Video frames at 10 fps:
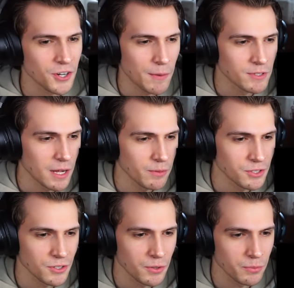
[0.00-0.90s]
Tribes
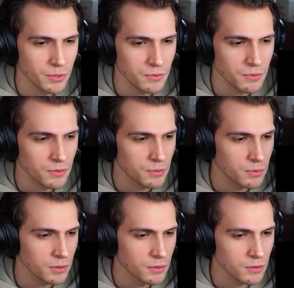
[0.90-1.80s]
established in their own police form.
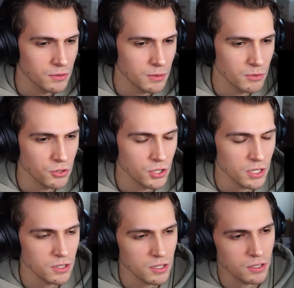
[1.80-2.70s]

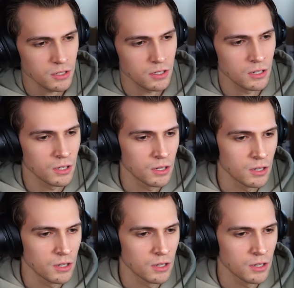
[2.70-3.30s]
Justice.